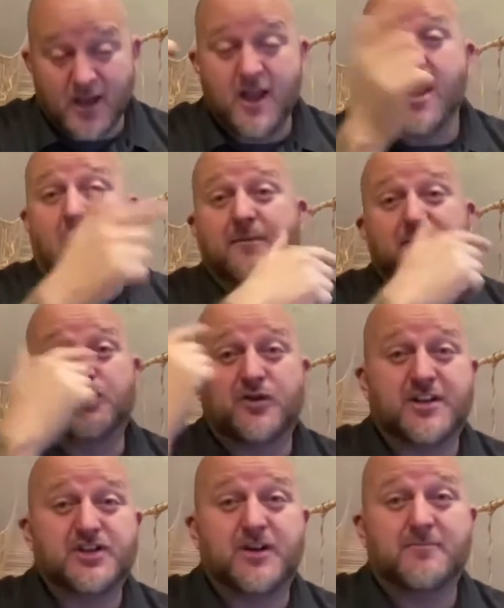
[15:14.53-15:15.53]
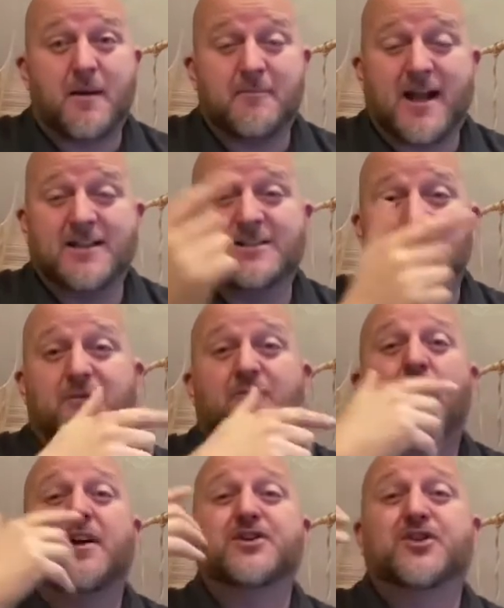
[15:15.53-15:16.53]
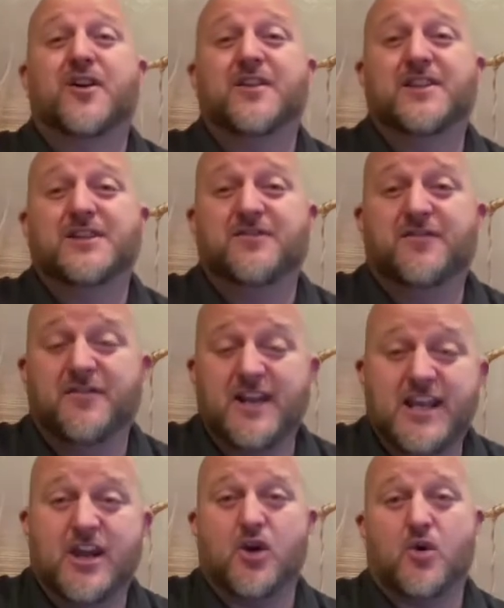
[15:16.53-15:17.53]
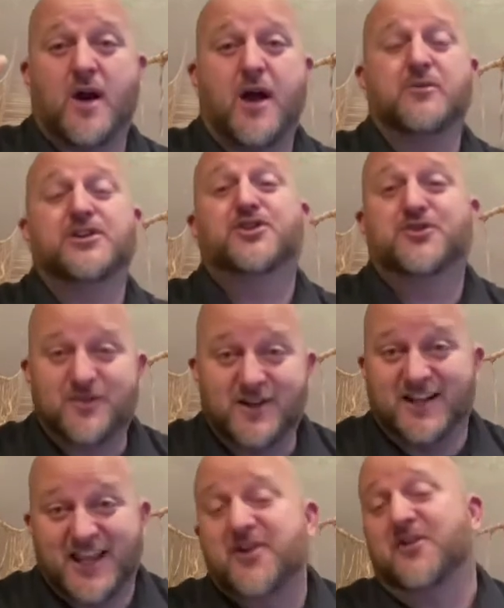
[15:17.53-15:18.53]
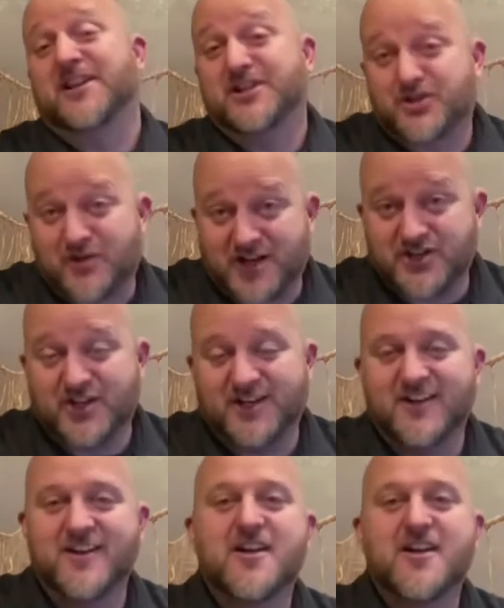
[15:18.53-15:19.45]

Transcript: I'm stretching my mindset. Before I started this video, I was literally stretching.